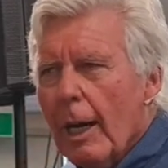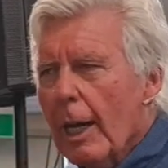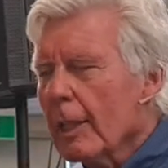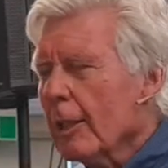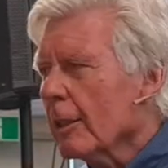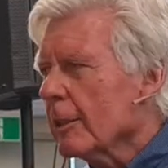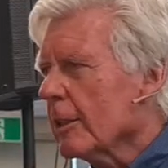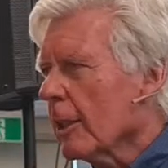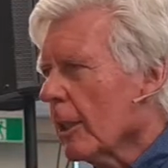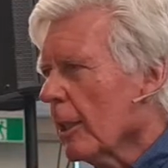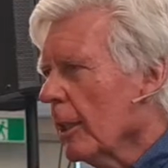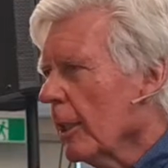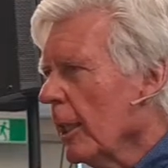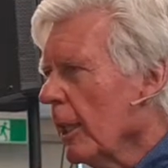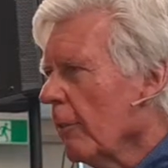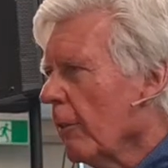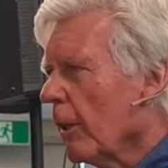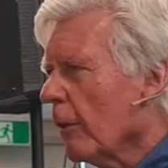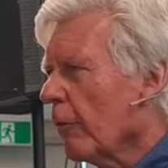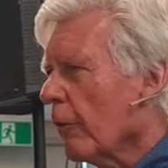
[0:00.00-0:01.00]
I got
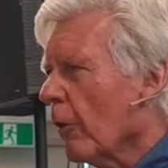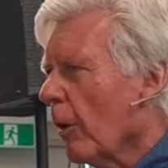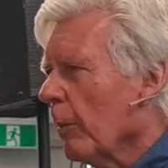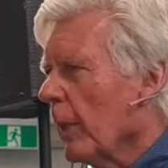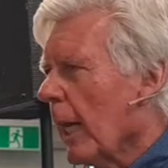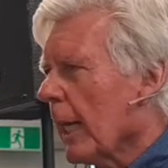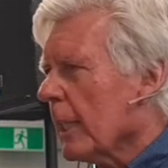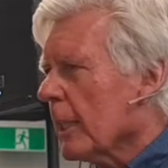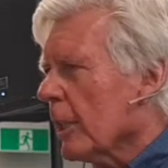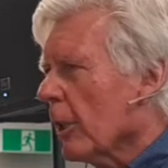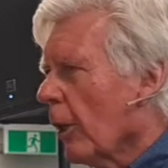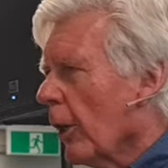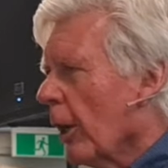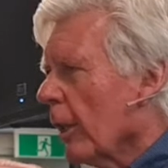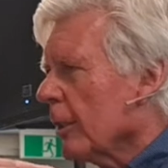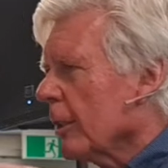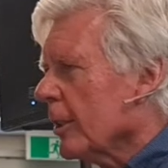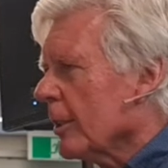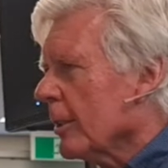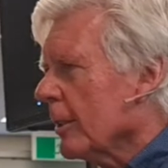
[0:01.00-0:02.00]
delivered from that
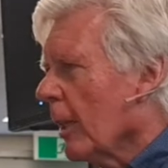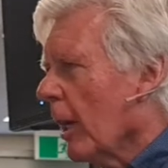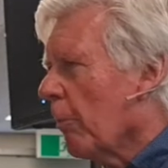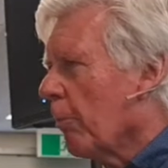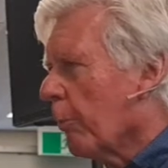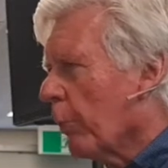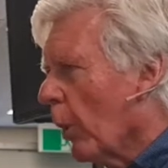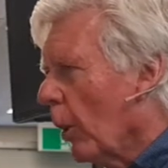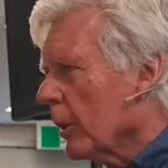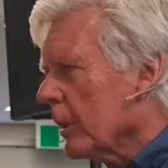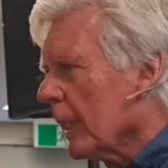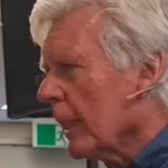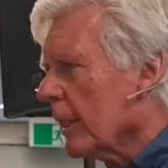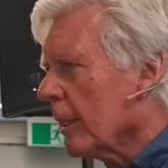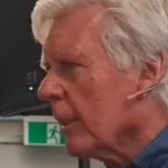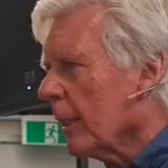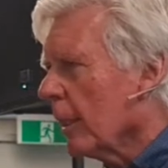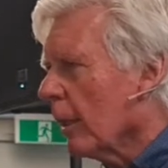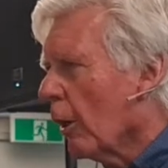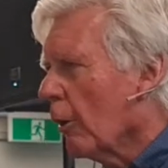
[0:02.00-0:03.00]
curse. I broke
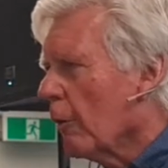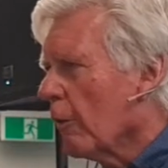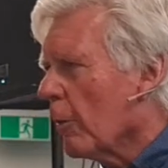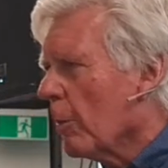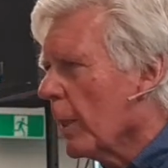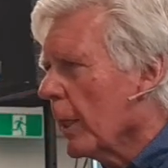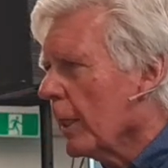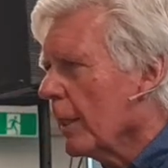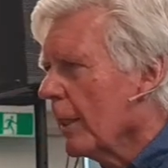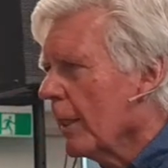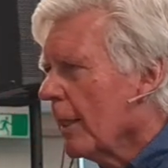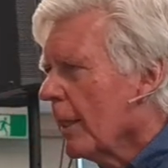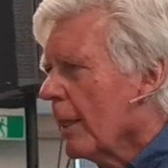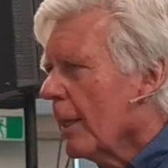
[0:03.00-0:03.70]
that thing over me.